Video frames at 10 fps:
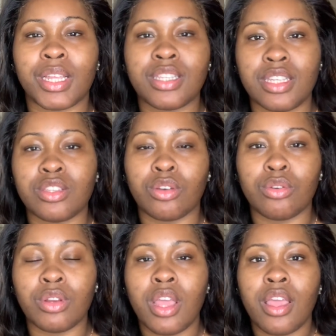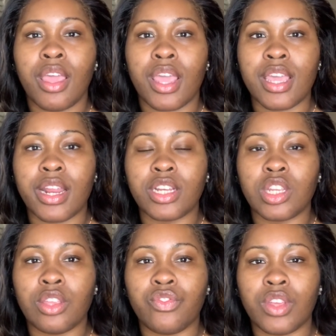T-zone, and I
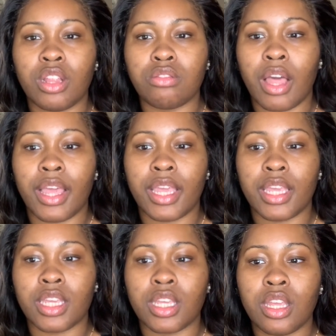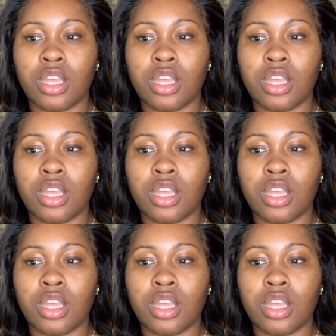just feel like